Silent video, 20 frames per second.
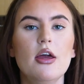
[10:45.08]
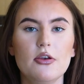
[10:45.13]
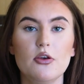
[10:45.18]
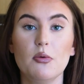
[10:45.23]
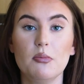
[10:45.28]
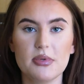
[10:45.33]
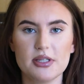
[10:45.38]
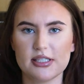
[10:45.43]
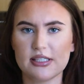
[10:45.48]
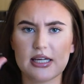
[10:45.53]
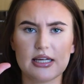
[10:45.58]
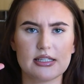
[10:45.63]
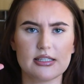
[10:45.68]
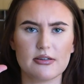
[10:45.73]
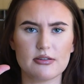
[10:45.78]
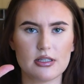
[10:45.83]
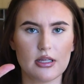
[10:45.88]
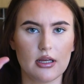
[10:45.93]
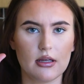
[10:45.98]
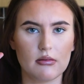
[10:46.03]
Number 6,
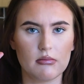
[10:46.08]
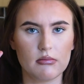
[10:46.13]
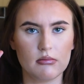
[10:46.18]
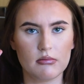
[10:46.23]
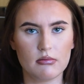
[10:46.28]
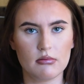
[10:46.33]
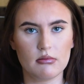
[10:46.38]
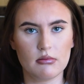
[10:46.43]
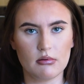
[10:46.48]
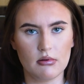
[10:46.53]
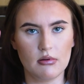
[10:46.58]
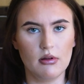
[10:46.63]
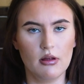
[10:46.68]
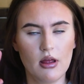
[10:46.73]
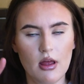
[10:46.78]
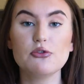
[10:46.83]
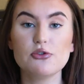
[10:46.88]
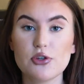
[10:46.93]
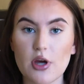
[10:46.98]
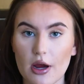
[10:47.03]
I was like,
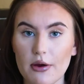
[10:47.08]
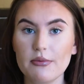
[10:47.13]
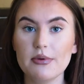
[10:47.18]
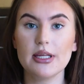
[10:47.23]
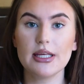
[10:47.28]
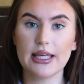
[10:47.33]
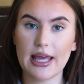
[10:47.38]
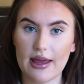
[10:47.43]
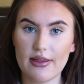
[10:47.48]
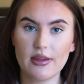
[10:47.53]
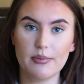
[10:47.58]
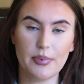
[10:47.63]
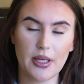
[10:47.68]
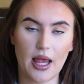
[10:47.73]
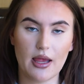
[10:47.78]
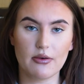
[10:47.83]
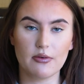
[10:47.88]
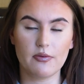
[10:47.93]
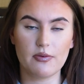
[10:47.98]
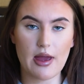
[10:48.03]
you don't get the
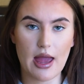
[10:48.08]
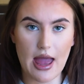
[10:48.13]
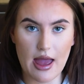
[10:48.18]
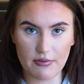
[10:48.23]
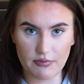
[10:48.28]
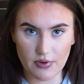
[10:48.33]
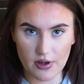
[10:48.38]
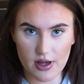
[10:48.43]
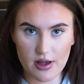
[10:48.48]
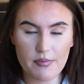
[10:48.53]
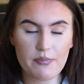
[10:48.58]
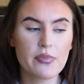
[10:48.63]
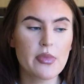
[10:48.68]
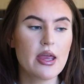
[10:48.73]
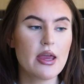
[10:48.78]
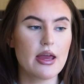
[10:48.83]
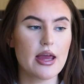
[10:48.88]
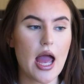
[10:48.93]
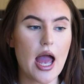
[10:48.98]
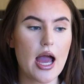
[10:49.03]
plan forever.
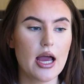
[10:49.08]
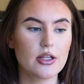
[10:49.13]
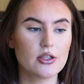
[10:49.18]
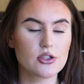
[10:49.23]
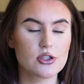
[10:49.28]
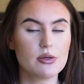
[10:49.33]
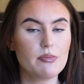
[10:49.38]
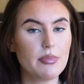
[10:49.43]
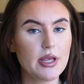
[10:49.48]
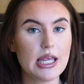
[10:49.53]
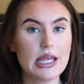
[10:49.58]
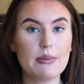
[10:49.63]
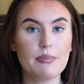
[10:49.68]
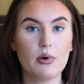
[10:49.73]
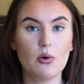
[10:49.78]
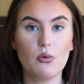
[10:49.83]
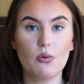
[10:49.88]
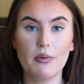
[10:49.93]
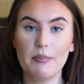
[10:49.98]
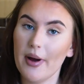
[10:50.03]
And some
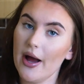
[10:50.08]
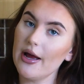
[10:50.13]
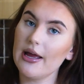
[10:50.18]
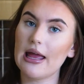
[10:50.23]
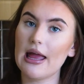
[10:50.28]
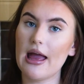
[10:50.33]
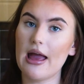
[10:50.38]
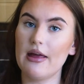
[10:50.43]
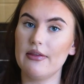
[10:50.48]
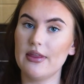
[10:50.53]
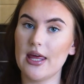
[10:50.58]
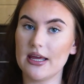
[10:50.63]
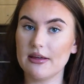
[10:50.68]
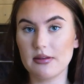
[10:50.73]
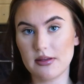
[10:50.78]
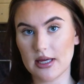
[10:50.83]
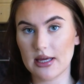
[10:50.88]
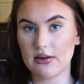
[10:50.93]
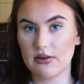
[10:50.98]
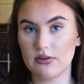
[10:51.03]
people will buy it and
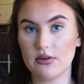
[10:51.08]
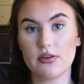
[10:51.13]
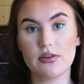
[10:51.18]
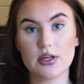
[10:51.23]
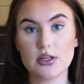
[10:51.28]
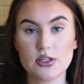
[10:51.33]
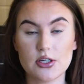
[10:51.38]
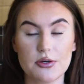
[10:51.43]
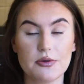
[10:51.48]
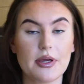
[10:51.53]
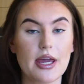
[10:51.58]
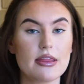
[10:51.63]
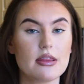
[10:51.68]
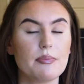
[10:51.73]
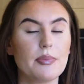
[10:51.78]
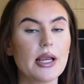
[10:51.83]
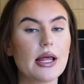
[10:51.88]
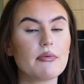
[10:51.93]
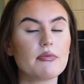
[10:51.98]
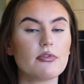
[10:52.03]
they think that they do get
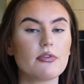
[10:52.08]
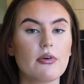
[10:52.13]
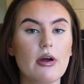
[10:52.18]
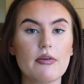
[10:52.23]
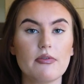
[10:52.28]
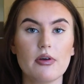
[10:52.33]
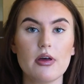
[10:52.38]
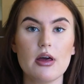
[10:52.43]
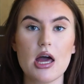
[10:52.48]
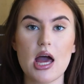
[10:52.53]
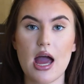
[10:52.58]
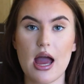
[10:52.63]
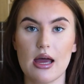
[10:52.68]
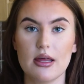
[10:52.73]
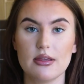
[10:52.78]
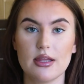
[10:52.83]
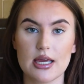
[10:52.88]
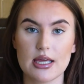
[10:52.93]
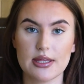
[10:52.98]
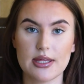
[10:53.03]
the plan forever,
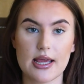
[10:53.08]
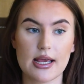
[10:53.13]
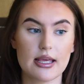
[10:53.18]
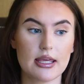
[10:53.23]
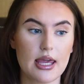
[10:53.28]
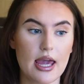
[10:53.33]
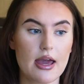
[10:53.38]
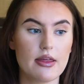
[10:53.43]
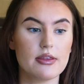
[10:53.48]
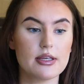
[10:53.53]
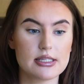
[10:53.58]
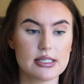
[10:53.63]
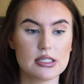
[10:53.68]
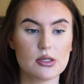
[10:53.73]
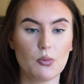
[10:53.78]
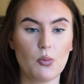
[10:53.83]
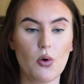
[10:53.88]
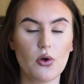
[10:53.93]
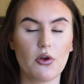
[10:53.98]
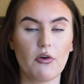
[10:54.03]
and they think, yeah, this is
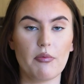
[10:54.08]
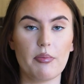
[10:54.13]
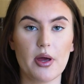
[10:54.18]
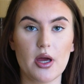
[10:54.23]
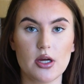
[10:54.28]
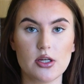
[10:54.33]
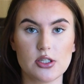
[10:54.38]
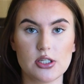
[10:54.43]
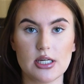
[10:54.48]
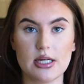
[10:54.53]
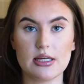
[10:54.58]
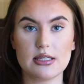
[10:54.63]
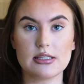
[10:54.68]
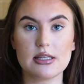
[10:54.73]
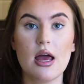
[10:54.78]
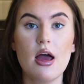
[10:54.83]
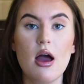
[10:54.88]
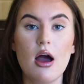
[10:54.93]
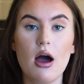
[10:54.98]
a one-off purchase,